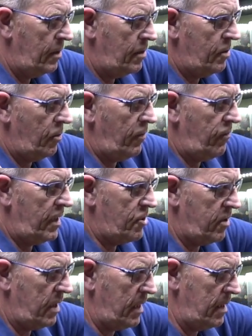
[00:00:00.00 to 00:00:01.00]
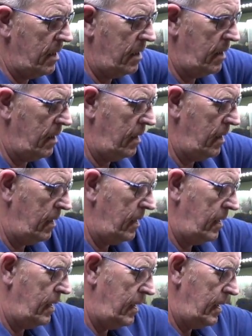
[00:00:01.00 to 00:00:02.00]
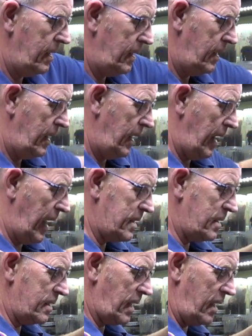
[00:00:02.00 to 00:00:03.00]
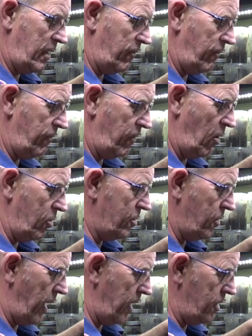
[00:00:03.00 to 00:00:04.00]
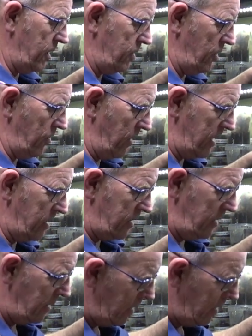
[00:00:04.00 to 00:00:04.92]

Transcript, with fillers: So we've literally, it hasn't taken long to actually do this.